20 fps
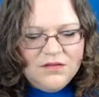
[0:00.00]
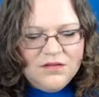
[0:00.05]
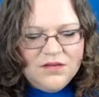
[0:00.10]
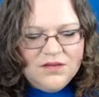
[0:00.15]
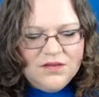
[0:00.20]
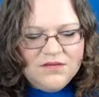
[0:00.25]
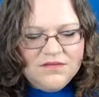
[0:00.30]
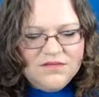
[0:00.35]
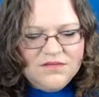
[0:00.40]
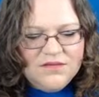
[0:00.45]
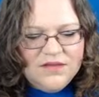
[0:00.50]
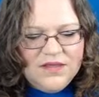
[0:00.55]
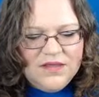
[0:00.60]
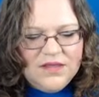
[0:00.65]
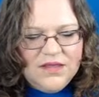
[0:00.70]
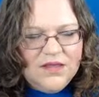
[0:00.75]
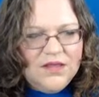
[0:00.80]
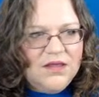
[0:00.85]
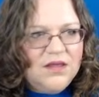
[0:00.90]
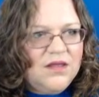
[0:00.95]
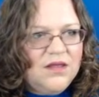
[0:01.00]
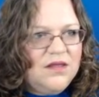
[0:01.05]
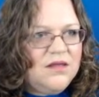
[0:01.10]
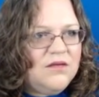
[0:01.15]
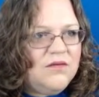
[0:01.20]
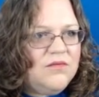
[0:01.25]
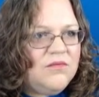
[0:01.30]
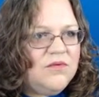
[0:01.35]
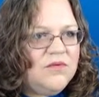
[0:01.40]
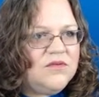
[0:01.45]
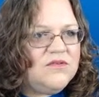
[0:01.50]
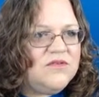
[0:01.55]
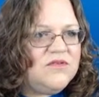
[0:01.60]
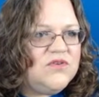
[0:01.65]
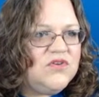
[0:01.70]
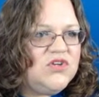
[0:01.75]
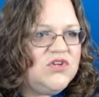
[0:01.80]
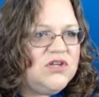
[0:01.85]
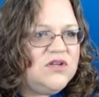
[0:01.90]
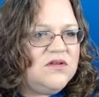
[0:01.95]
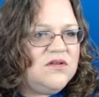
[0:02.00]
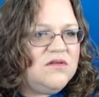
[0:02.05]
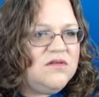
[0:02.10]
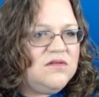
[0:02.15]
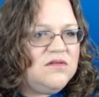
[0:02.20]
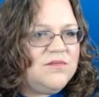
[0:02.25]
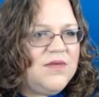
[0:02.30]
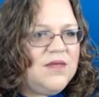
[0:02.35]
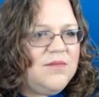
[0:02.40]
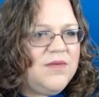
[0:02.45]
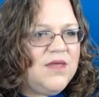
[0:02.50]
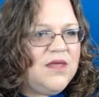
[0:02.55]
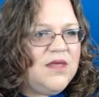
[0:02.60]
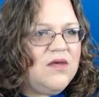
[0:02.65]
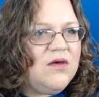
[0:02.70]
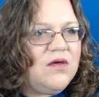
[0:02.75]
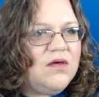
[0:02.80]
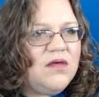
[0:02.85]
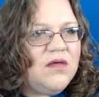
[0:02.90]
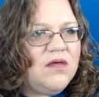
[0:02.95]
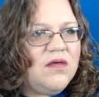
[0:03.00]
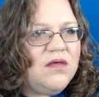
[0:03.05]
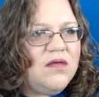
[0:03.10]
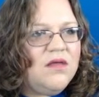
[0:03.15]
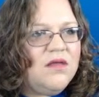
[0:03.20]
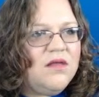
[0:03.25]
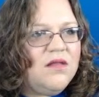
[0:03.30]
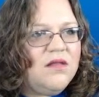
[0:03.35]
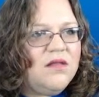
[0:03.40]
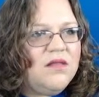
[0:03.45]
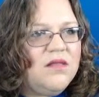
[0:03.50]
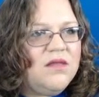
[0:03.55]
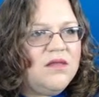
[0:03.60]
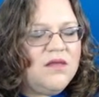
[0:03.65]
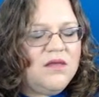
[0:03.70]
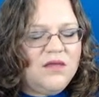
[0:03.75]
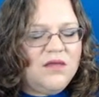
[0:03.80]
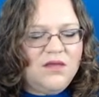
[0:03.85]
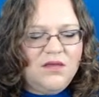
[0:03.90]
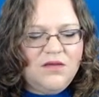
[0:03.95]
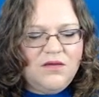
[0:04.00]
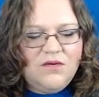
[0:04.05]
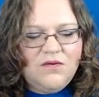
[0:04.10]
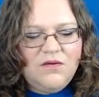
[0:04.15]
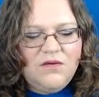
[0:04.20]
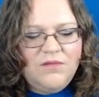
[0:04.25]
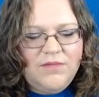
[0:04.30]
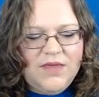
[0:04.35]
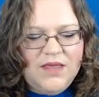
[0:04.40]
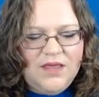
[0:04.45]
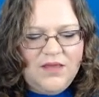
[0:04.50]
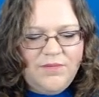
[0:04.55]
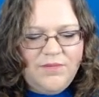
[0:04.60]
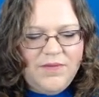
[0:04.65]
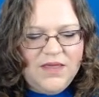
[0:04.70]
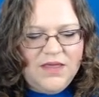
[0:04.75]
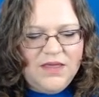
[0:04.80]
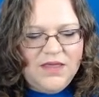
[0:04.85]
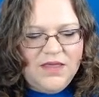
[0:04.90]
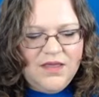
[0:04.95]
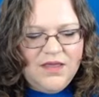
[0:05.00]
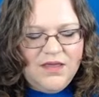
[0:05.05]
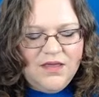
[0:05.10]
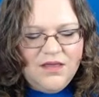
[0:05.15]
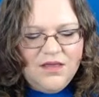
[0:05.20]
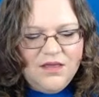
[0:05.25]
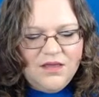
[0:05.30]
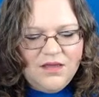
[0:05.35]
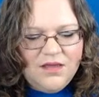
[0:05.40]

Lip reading: We'll just choose maybe call, or maybe